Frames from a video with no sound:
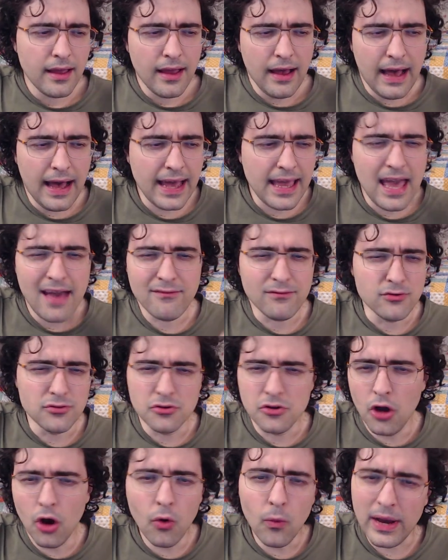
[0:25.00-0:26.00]
I have
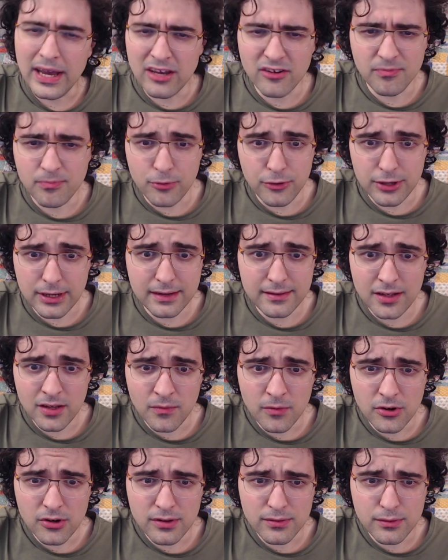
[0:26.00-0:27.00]
no way of predicting
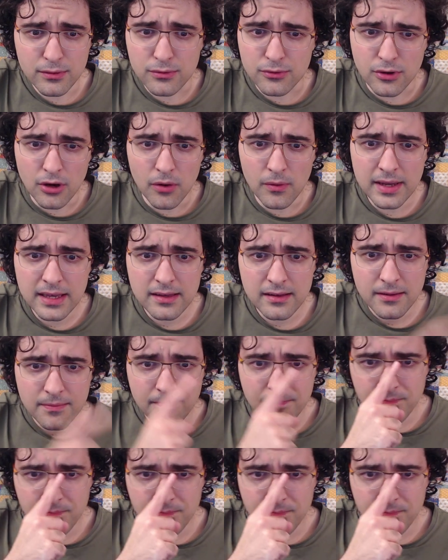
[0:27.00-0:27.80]
where this is going.